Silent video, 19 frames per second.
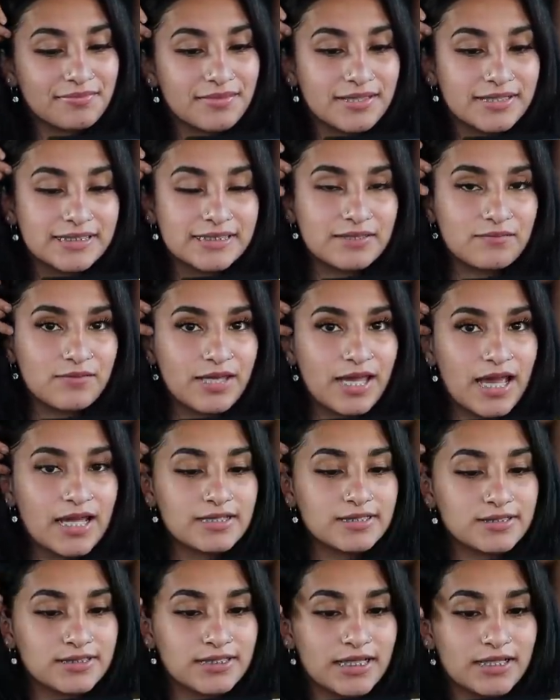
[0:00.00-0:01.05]
Let's see if he
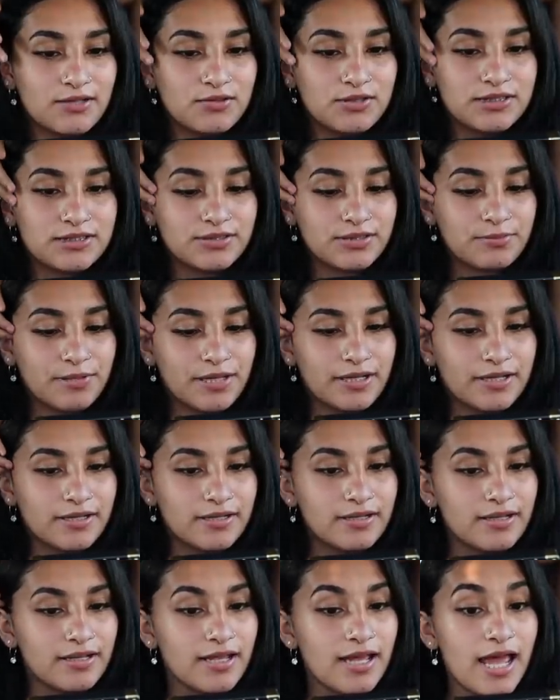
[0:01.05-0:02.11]
answers. I know he's already mad.
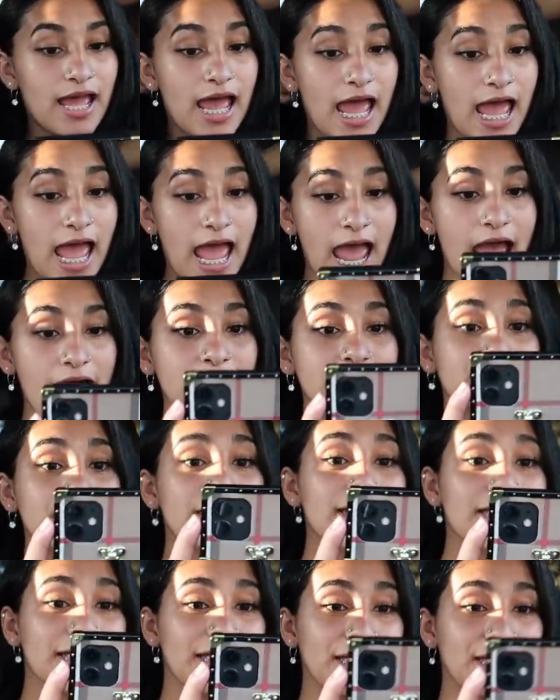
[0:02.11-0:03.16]

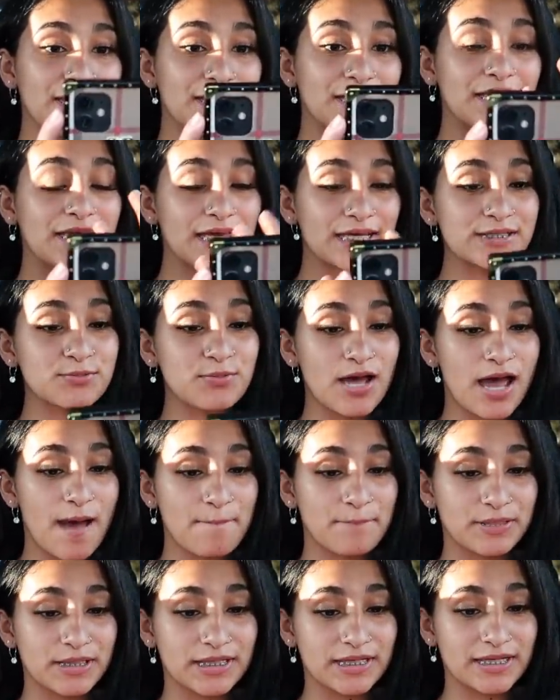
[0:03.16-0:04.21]
Anthony, guess what
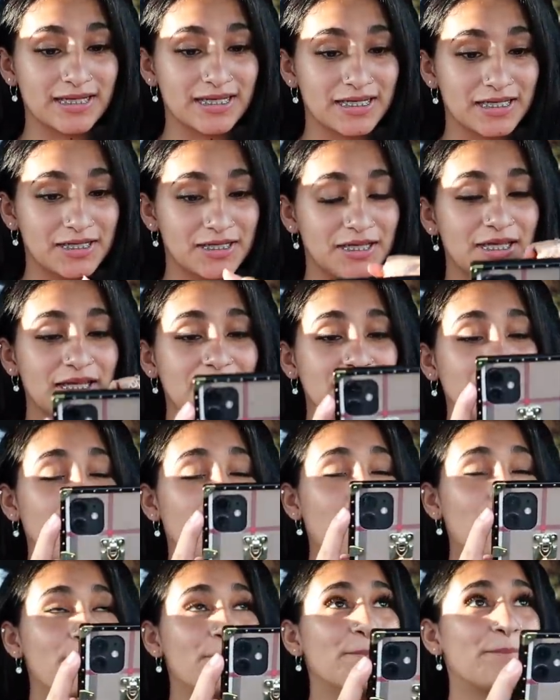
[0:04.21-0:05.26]
happened?
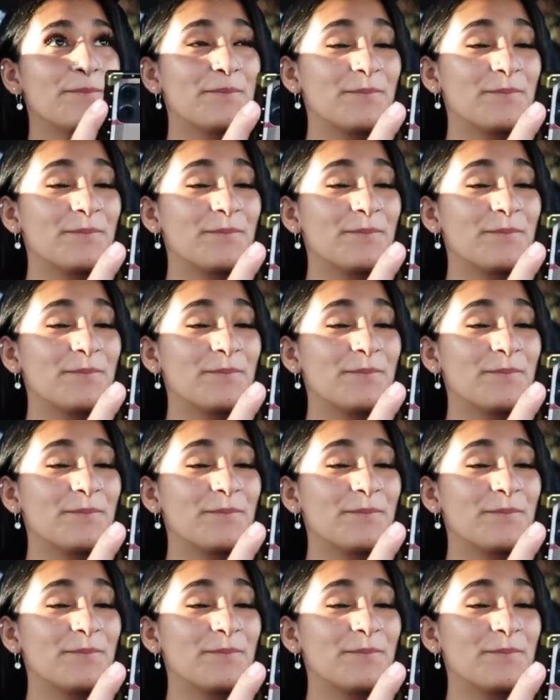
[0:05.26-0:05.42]
What?